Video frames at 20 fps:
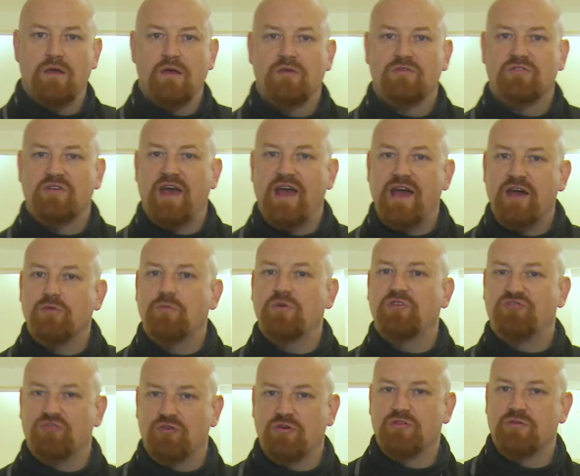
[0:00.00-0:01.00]
So how do we
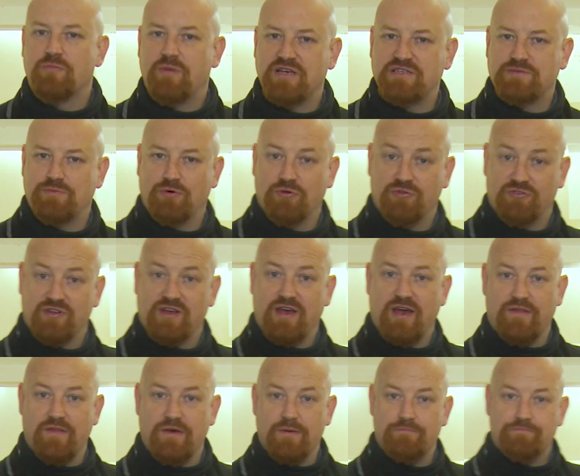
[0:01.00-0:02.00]
join the baseboards
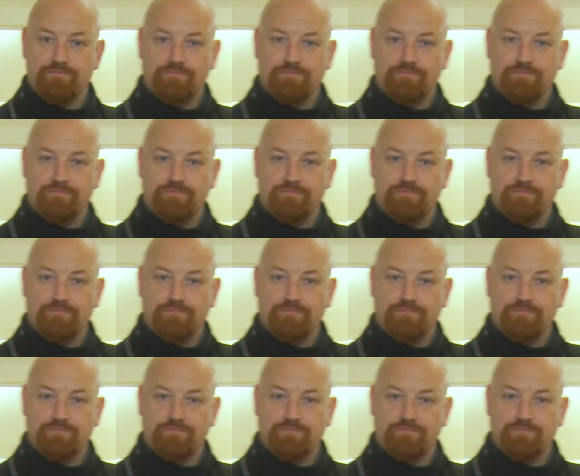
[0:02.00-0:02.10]
together?